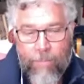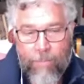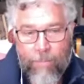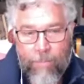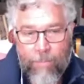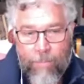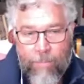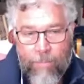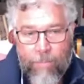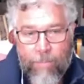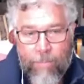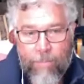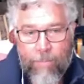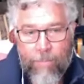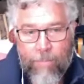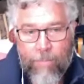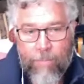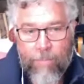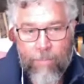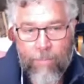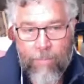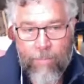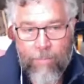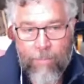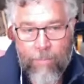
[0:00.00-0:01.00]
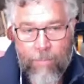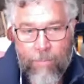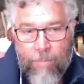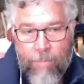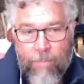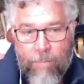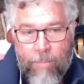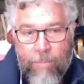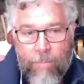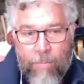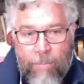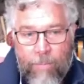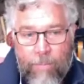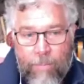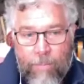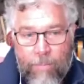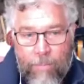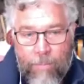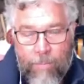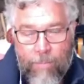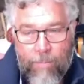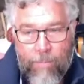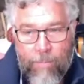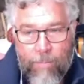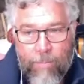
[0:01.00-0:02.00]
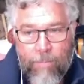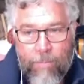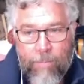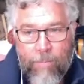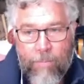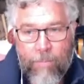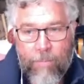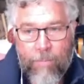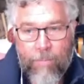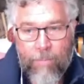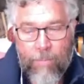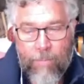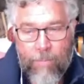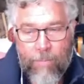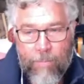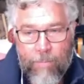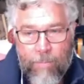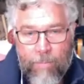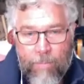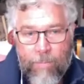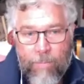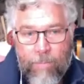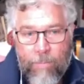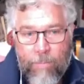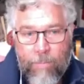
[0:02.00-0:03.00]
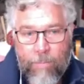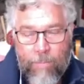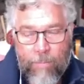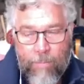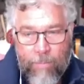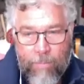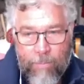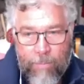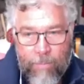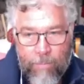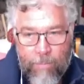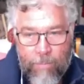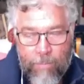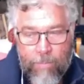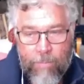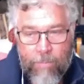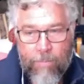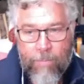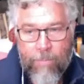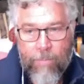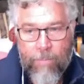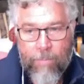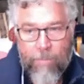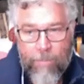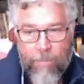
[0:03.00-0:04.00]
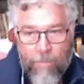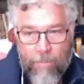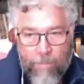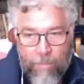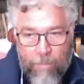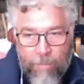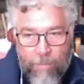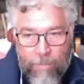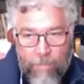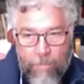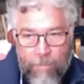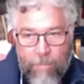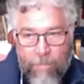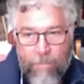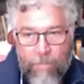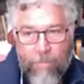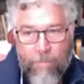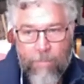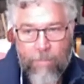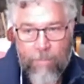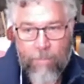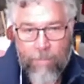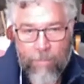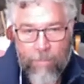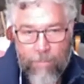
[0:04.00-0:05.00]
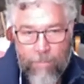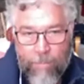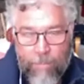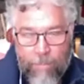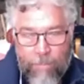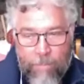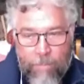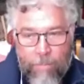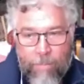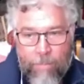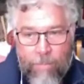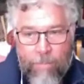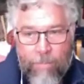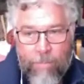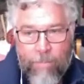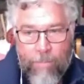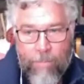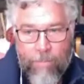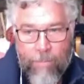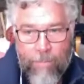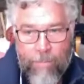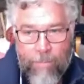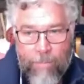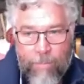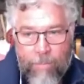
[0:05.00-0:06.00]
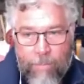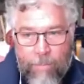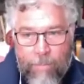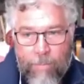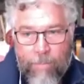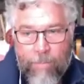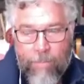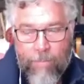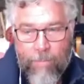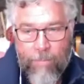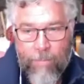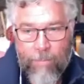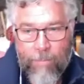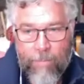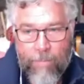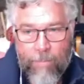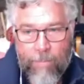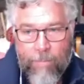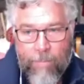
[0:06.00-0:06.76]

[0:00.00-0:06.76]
[no speech]